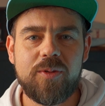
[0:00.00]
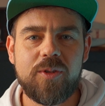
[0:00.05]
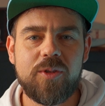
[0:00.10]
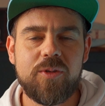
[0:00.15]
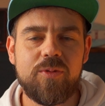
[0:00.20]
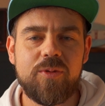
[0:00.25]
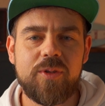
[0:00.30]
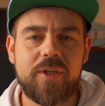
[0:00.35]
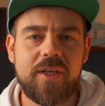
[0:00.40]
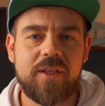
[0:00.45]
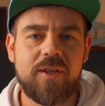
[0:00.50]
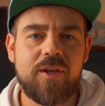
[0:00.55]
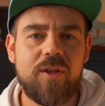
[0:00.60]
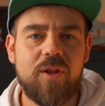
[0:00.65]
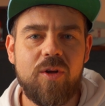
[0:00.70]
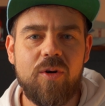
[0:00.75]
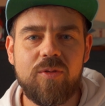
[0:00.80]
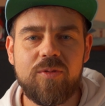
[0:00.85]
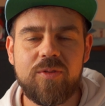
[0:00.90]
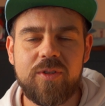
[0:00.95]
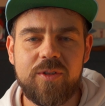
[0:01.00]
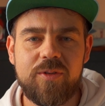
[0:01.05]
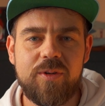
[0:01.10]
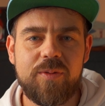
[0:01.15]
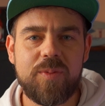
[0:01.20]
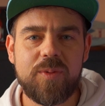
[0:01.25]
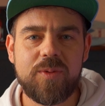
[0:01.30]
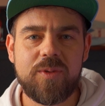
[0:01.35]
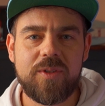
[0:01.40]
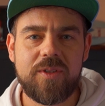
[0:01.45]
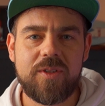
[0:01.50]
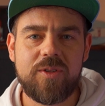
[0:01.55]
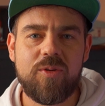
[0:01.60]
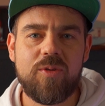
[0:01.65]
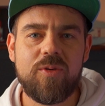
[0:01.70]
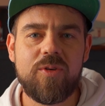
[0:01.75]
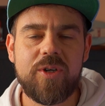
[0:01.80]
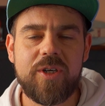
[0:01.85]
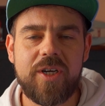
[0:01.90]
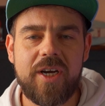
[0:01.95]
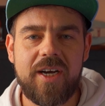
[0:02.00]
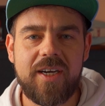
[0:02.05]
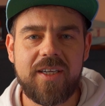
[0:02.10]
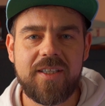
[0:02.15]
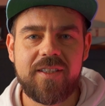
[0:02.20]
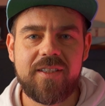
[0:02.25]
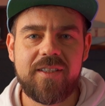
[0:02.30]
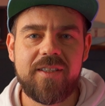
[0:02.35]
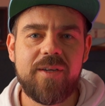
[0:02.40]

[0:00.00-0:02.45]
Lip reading: so you can clone the repository and